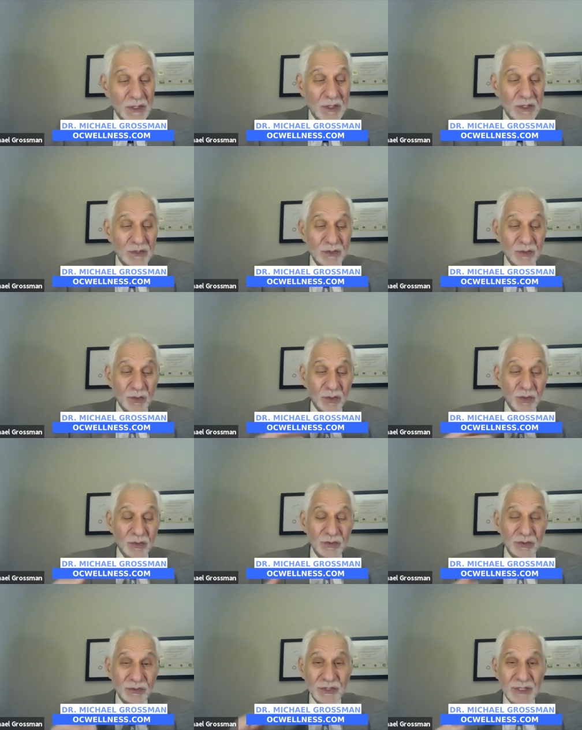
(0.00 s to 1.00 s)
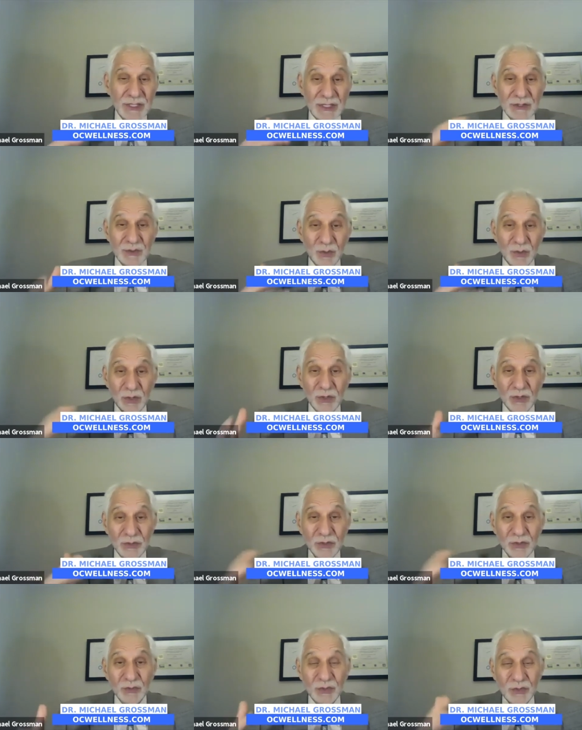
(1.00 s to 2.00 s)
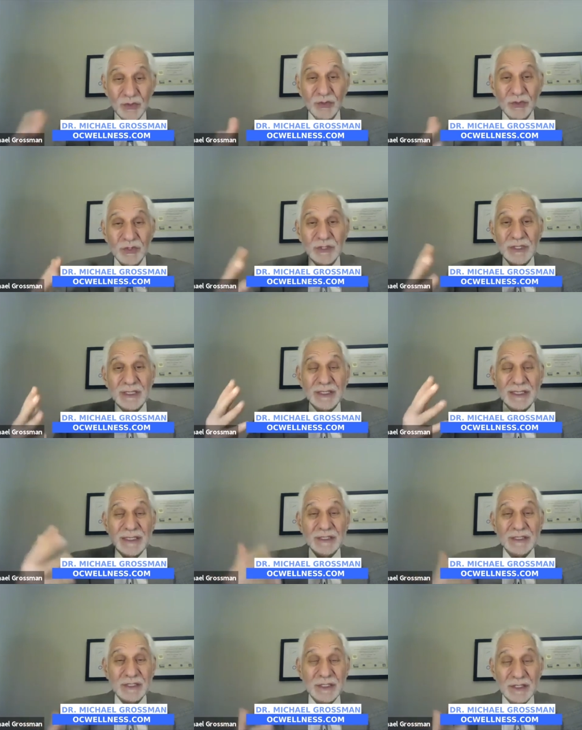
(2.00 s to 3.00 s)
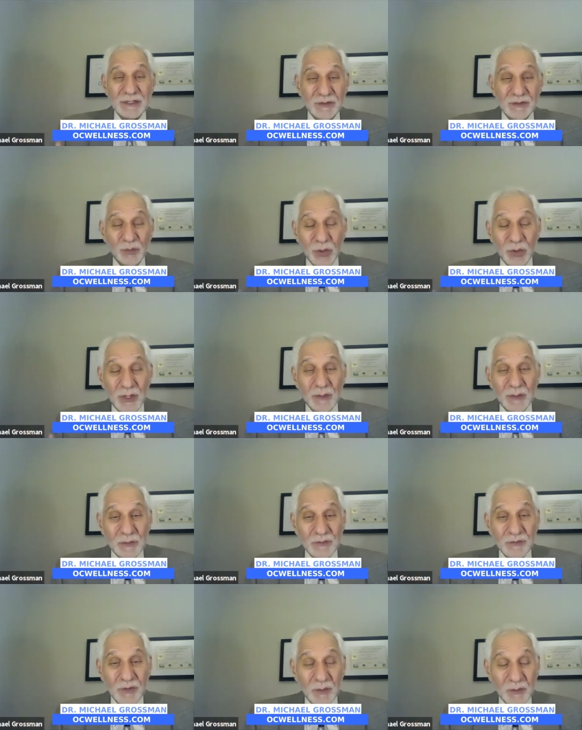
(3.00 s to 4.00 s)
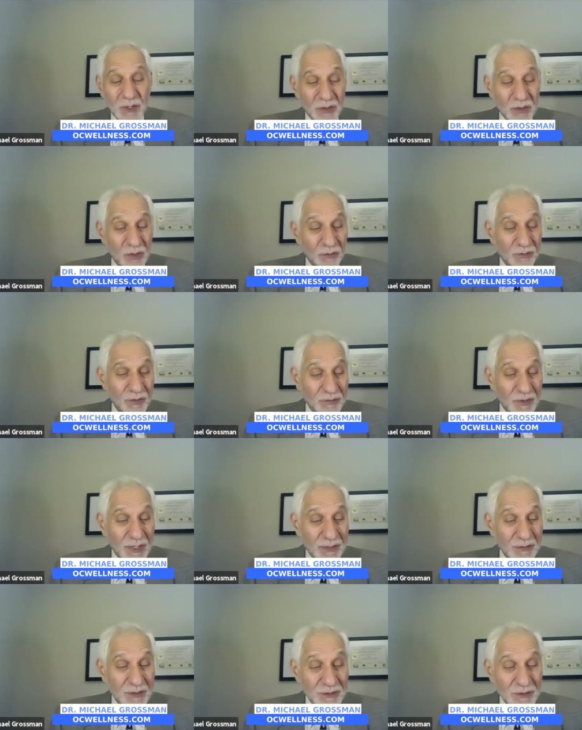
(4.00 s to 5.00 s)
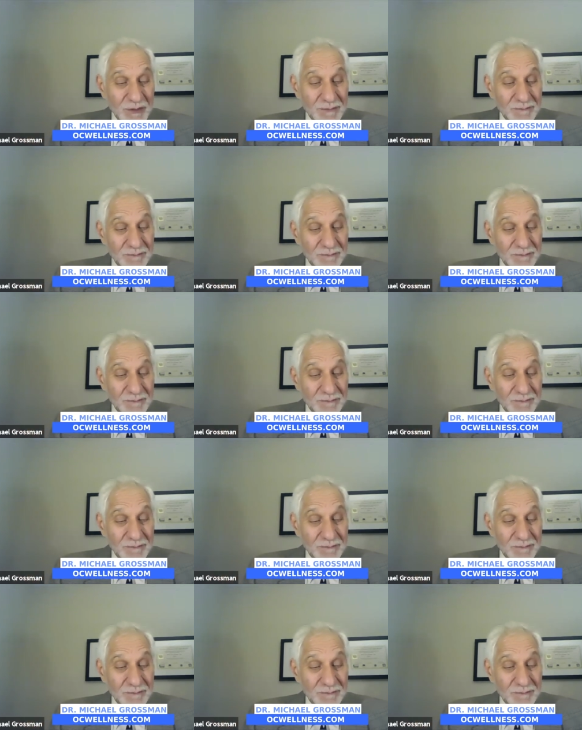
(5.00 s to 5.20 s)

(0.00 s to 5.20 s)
So all those things work to reduce the incidence of problems from the COVID virus.